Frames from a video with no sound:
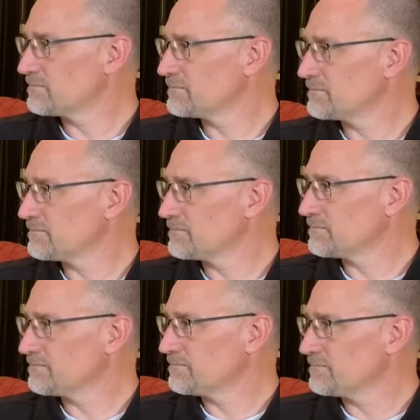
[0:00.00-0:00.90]

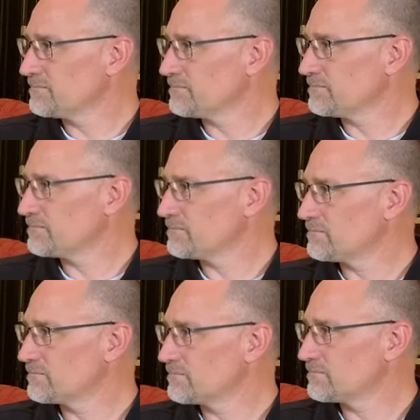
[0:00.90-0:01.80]

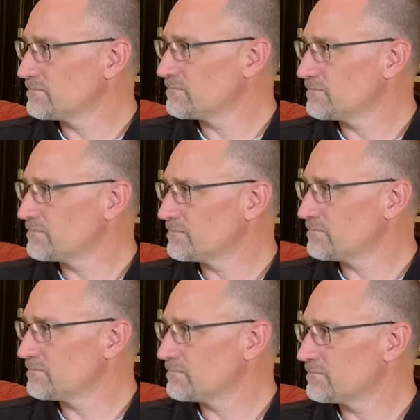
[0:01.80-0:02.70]

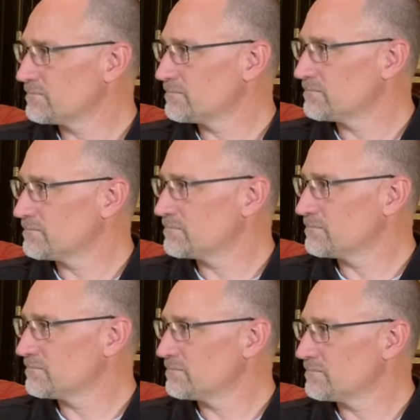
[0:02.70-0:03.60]

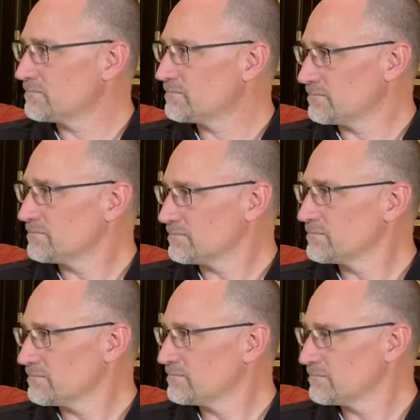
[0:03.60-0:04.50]

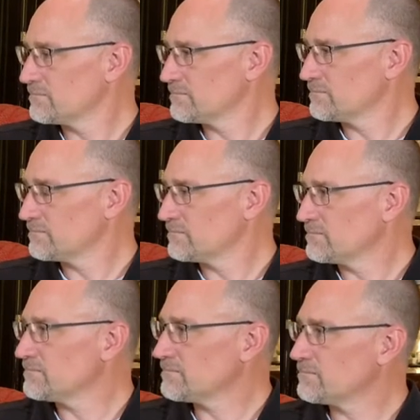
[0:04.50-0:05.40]

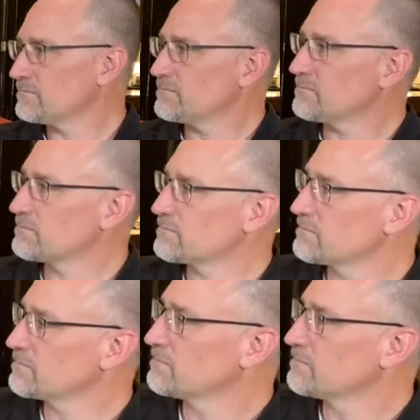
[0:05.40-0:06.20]
(silent)